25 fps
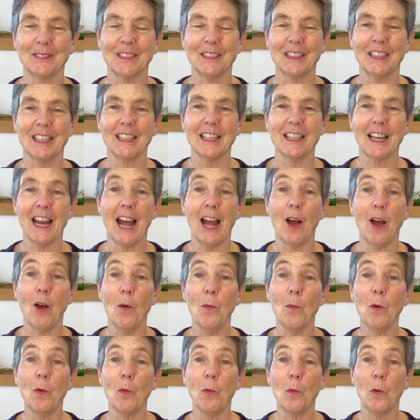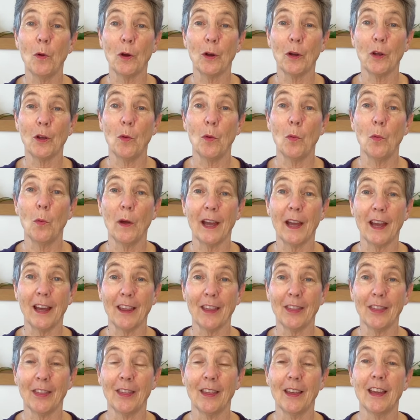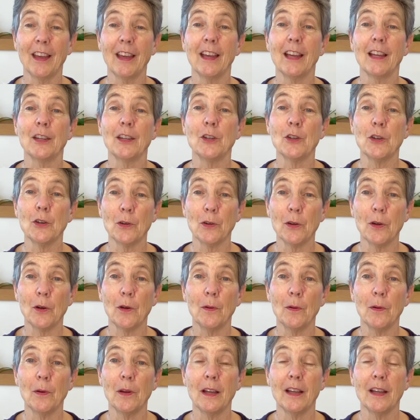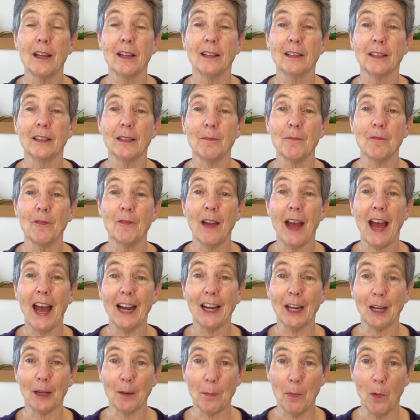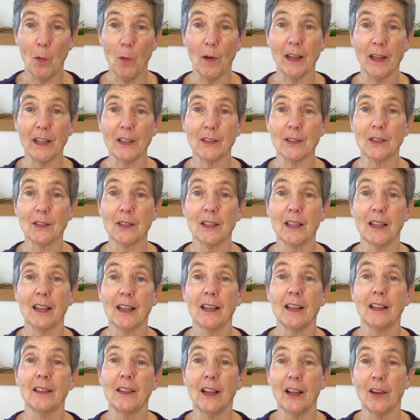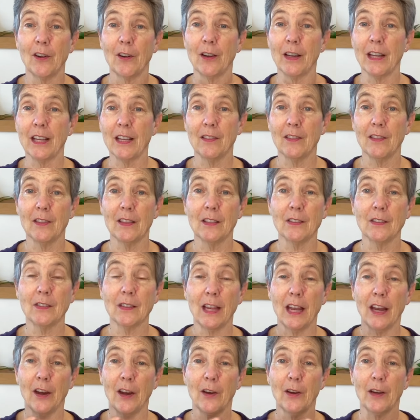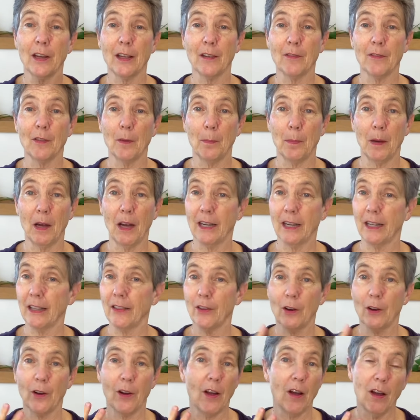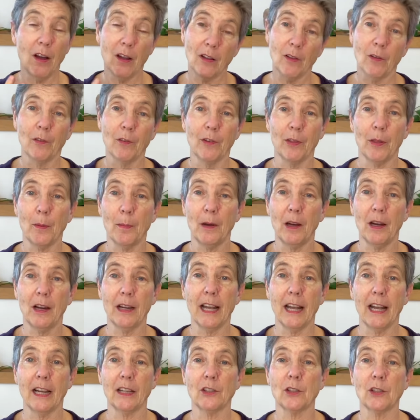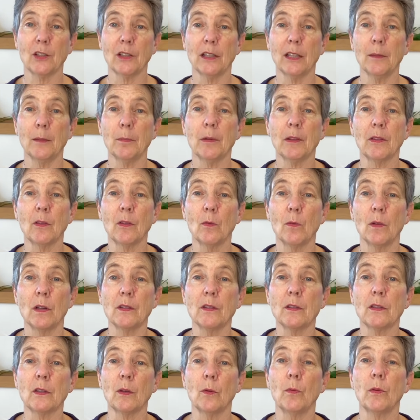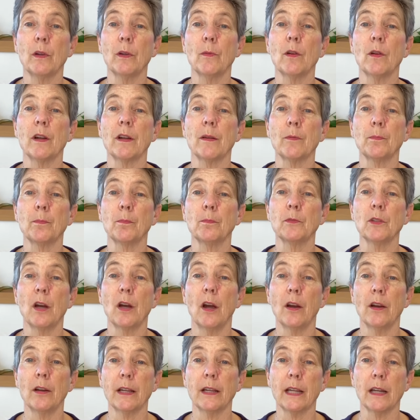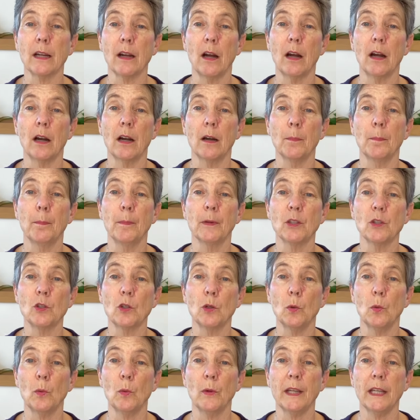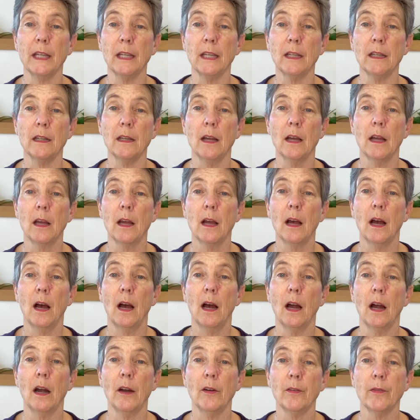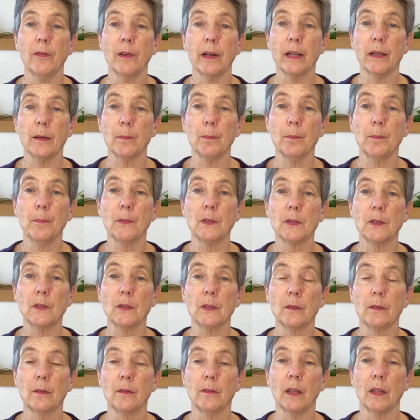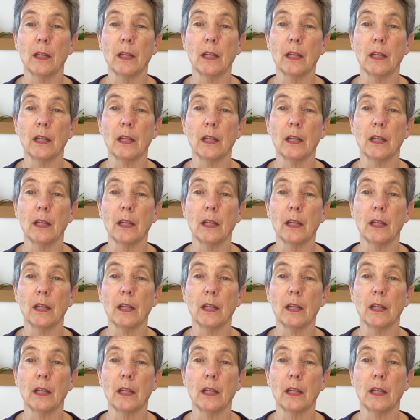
And now we'll work with neuro-lymphatic points that are in this area of the body. They're all over the body, actually, but the ones that we want to target are between our ribs, the